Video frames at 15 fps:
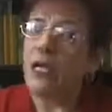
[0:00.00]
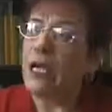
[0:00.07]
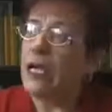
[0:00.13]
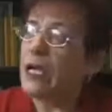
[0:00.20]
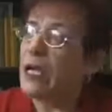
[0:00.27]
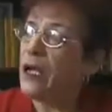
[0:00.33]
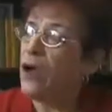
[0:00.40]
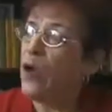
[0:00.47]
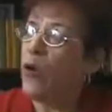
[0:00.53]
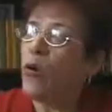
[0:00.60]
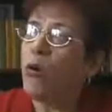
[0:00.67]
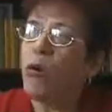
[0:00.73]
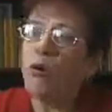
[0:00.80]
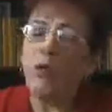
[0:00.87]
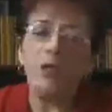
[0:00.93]

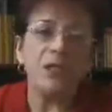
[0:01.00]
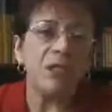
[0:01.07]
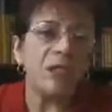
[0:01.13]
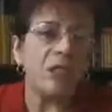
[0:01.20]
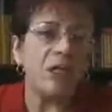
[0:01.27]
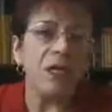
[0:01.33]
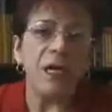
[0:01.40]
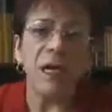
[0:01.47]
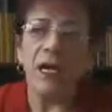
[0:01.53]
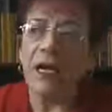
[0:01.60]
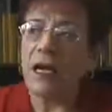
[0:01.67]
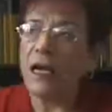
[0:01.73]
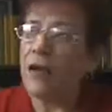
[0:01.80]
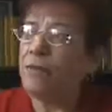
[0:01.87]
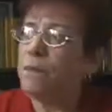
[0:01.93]
All
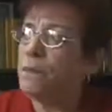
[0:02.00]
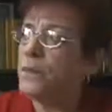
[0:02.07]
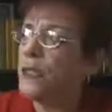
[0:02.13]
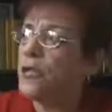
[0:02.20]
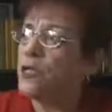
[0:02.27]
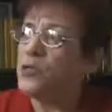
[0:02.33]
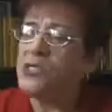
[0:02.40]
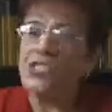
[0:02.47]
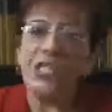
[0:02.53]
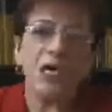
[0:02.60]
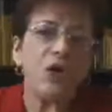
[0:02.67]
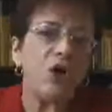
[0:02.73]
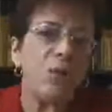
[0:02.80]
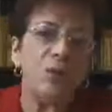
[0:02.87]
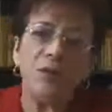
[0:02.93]
the
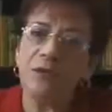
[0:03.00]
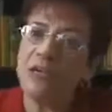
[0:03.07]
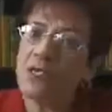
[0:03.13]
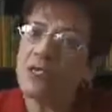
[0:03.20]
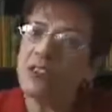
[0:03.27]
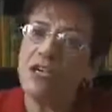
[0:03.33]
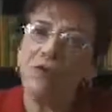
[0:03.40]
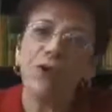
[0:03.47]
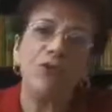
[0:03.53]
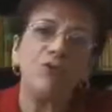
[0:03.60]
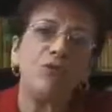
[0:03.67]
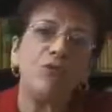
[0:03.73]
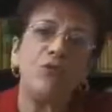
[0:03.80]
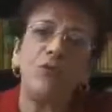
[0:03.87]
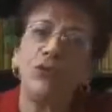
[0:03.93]
Christian communities around
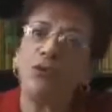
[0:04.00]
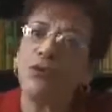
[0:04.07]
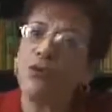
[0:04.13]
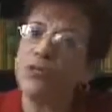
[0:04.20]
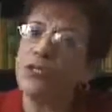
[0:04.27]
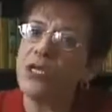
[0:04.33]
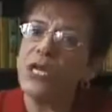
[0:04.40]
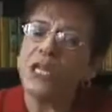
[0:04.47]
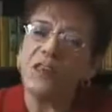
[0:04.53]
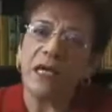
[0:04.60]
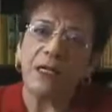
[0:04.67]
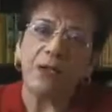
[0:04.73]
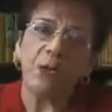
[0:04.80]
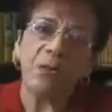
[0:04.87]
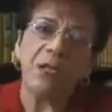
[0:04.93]
the world
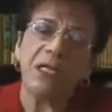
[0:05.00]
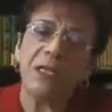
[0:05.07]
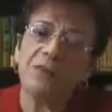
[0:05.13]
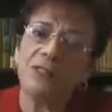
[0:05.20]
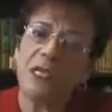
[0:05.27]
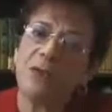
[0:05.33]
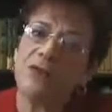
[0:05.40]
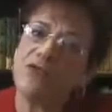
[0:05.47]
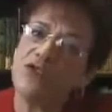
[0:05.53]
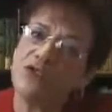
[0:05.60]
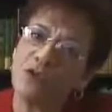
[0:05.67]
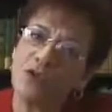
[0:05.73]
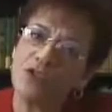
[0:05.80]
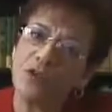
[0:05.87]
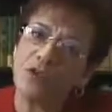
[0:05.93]
that commit themselves to
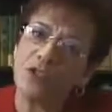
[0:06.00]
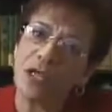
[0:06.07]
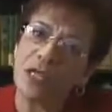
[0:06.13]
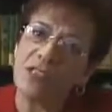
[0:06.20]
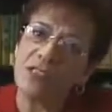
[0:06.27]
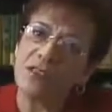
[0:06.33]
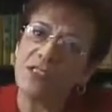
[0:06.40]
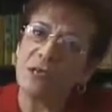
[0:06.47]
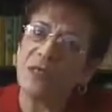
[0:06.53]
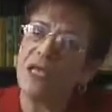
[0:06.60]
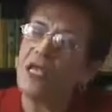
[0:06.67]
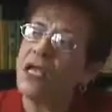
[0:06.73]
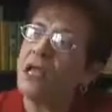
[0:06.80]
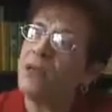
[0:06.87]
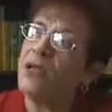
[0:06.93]
social justice. I mean,
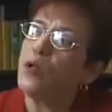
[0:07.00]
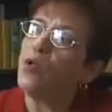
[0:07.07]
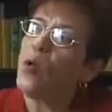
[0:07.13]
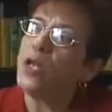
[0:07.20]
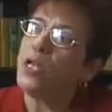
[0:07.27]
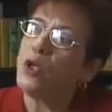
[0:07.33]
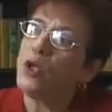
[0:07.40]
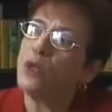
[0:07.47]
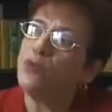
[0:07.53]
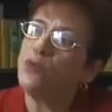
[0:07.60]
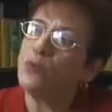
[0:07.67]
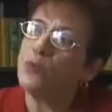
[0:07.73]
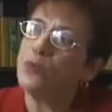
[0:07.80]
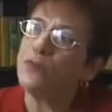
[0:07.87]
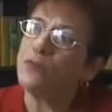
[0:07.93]
what other
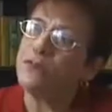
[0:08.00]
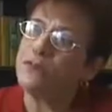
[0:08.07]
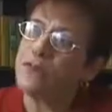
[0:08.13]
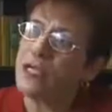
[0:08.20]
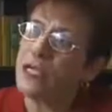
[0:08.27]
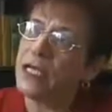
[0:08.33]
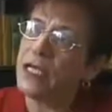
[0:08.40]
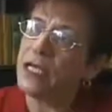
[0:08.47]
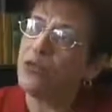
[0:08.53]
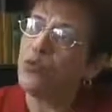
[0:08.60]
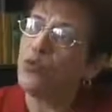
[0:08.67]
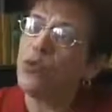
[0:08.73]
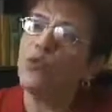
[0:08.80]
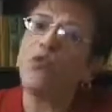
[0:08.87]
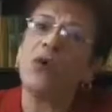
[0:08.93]
proof do
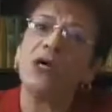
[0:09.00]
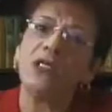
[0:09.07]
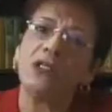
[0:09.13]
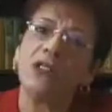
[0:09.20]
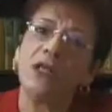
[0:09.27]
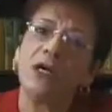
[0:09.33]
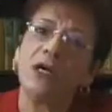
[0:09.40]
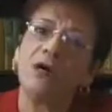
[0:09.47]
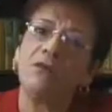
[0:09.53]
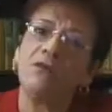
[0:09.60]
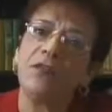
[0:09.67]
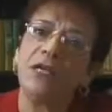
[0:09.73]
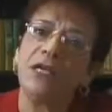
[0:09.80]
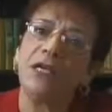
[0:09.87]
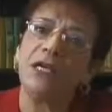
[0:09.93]
we want
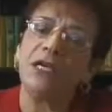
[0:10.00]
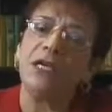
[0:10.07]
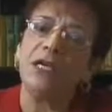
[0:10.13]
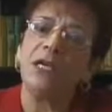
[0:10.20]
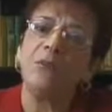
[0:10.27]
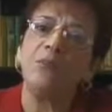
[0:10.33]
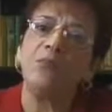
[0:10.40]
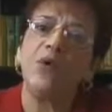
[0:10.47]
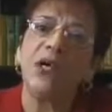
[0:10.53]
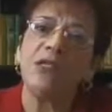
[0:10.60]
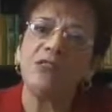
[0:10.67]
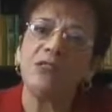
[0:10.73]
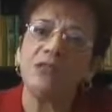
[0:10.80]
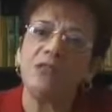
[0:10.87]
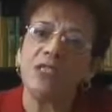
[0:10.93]
of the
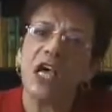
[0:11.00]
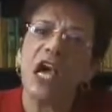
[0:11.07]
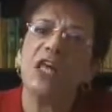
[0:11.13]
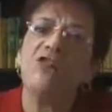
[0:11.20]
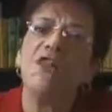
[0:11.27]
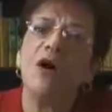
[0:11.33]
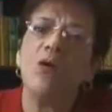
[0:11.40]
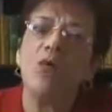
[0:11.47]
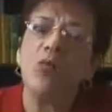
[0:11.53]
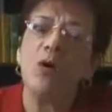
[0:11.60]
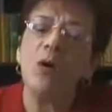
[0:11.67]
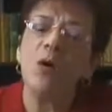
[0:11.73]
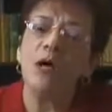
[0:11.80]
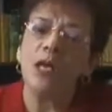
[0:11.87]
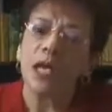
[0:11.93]
presence, the
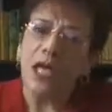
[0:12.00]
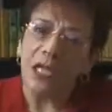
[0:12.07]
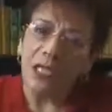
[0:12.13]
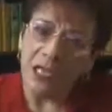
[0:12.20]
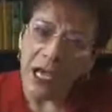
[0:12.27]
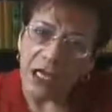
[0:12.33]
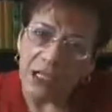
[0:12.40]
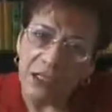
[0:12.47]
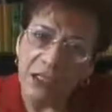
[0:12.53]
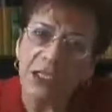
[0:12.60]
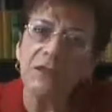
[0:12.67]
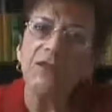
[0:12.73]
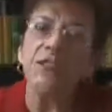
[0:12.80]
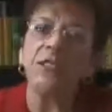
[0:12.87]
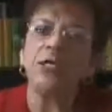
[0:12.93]
work, the
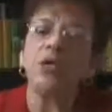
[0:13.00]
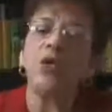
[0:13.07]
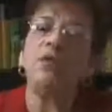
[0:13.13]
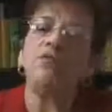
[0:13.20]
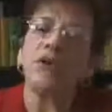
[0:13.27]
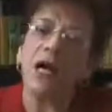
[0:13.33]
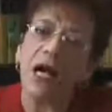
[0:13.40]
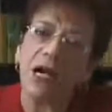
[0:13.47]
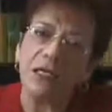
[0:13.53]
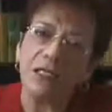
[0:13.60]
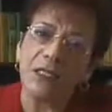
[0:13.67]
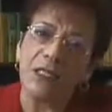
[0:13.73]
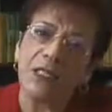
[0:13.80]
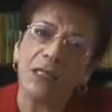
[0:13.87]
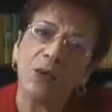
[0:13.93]
activity of God
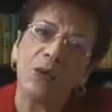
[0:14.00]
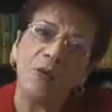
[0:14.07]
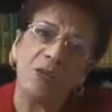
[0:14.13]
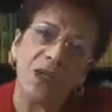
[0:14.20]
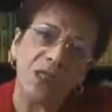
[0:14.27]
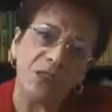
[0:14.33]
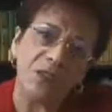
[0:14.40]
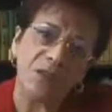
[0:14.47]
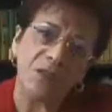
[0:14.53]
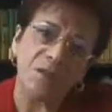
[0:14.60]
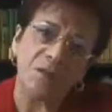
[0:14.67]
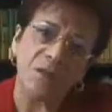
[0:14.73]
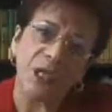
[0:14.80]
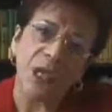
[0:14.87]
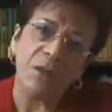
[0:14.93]
in our midst?
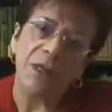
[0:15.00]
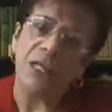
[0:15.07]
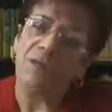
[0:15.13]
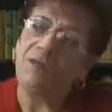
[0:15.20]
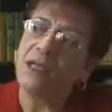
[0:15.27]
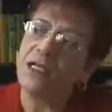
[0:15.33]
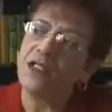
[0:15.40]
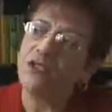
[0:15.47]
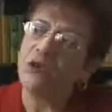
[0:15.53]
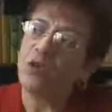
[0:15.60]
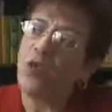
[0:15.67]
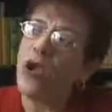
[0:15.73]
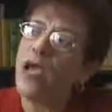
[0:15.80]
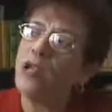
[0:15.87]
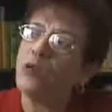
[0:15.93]
I believe that the
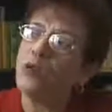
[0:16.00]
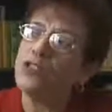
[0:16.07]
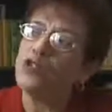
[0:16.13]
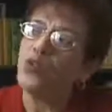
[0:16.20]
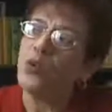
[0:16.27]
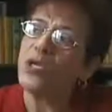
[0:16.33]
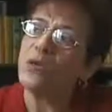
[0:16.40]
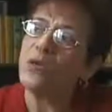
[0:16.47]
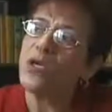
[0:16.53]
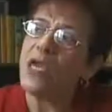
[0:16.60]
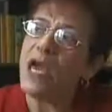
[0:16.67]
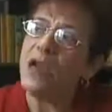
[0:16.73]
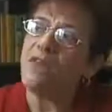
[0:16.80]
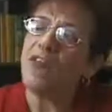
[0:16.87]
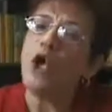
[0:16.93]
way in which we
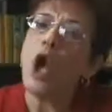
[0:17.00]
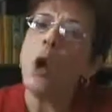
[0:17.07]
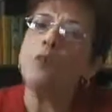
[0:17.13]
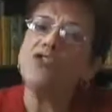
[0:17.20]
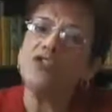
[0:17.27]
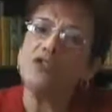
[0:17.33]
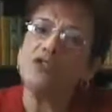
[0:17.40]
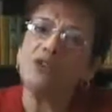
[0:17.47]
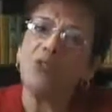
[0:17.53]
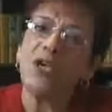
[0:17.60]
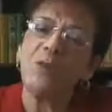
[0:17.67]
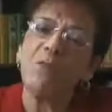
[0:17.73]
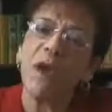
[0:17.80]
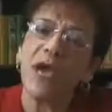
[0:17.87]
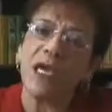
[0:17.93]
behave, the options
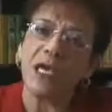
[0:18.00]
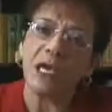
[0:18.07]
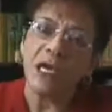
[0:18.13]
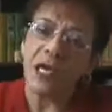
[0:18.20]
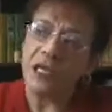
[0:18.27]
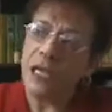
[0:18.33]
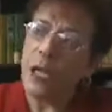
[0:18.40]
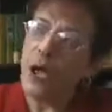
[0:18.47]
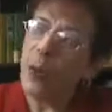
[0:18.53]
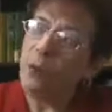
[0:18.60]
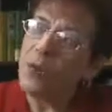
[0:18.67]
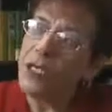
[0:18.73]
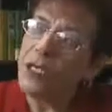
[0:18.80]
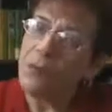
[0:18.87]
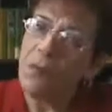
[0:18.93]
we make, the
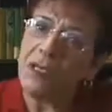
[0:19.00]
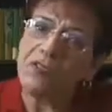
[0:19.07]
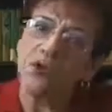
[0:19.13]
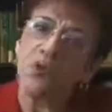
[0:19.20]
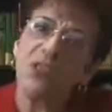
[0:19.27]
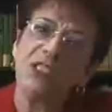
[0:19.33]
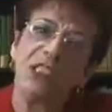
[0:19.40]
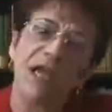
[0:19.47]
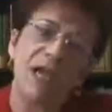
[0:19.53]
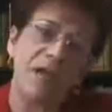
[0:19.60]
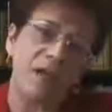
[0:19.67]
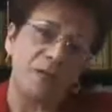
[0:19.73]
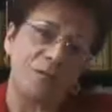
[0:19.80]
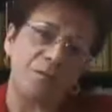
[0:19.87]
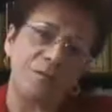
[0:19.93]
commitments we take,